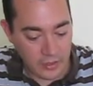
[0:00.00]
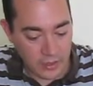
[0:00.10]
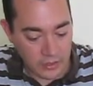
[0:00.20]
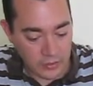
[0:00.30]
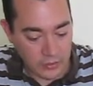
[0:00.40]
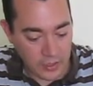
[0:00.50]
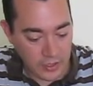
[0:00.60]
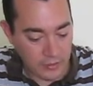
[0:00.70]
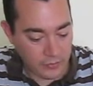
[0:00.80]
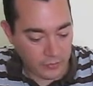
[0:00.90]

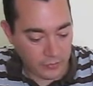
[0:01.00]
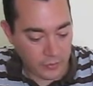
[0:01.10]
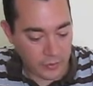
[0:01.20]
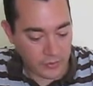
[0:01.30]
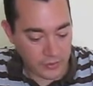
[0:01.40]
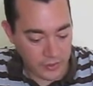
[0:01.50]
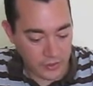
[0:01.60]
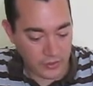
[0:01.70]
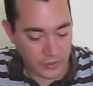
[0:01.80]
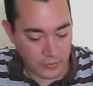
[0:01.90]
intriguing floral
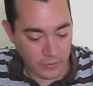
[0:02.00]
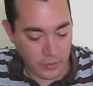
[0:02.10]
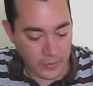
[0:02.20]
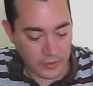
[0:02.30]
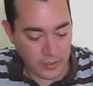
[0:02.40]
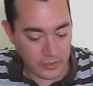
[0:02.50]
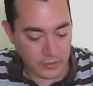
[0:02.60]
citrus aroma leading